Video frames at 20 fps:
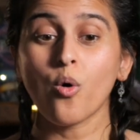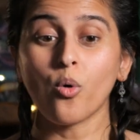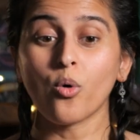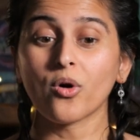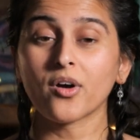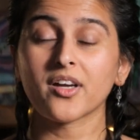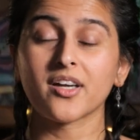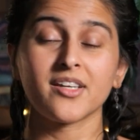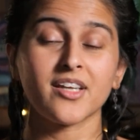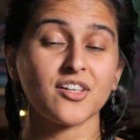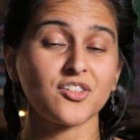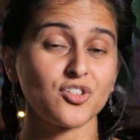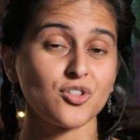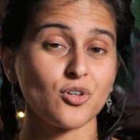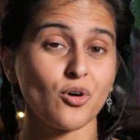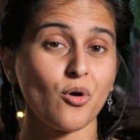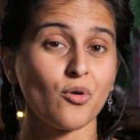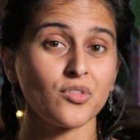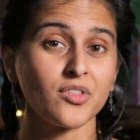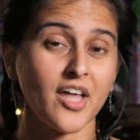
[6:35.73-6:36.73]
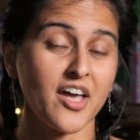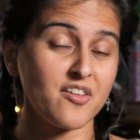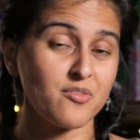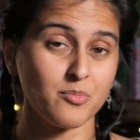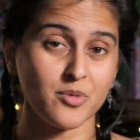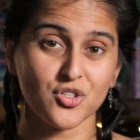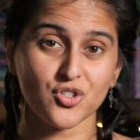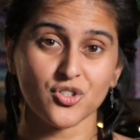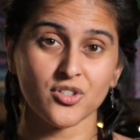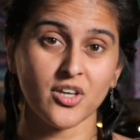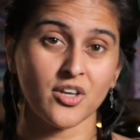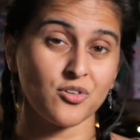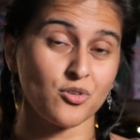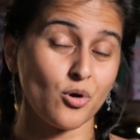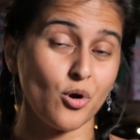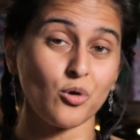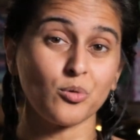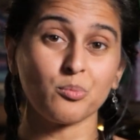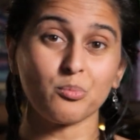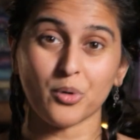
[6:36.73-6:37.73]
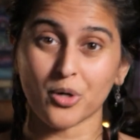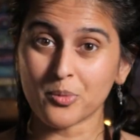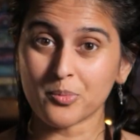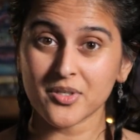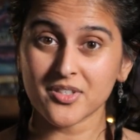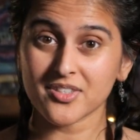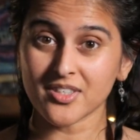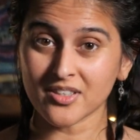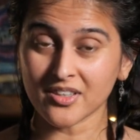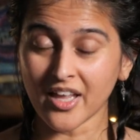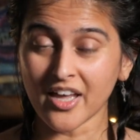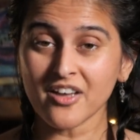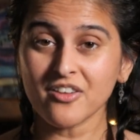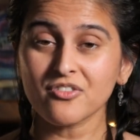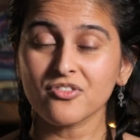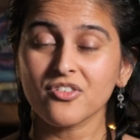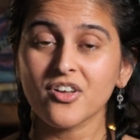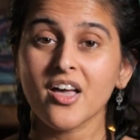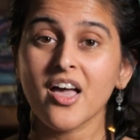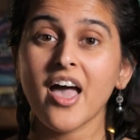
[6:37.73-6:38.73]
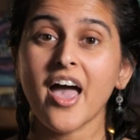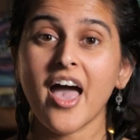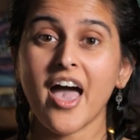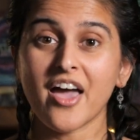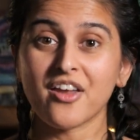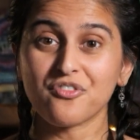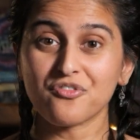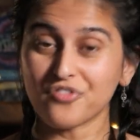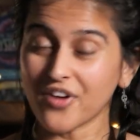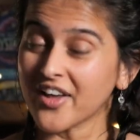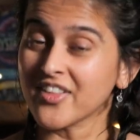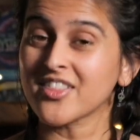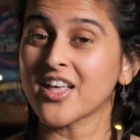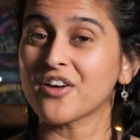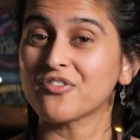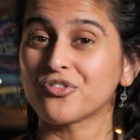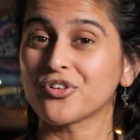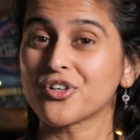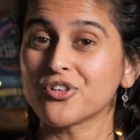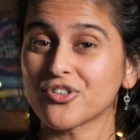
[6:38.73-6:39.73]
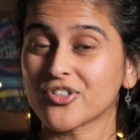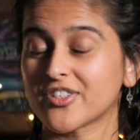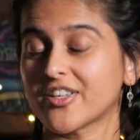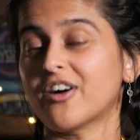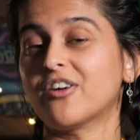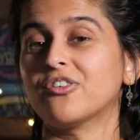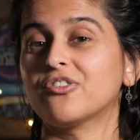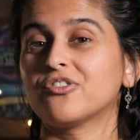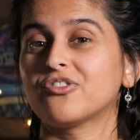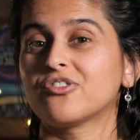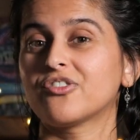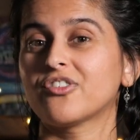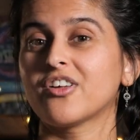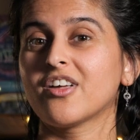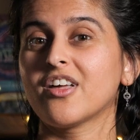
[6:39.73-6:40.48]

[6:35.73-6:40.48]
or connect to your own life mission and your own purpose in life, and find that for yourself.